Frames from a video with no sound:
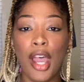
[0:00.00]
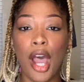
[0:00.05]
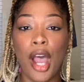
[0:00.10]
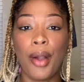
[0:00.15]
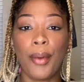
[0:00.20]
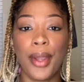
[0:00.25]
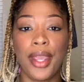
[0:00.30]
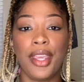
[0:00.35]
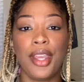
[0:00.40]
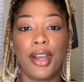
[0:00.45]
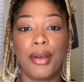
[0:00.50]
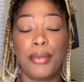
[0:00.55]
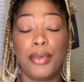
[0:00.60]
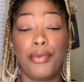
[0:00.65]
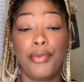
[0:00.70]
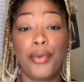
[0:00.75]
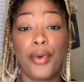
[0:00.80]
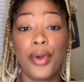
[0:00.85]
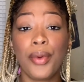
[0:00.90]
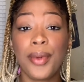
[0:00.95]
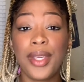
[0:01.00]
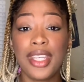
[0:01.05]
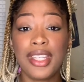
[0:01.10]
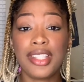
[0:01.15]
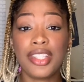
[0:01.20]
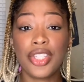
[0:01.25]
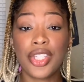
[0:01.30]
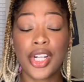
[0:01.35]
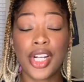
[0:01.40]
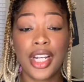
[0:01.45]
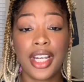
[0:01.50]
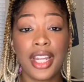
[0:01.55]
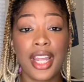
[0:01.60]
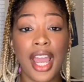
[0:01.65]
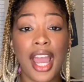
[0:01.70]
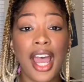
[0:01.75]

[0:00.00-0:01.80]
All right, y'all, before we get started,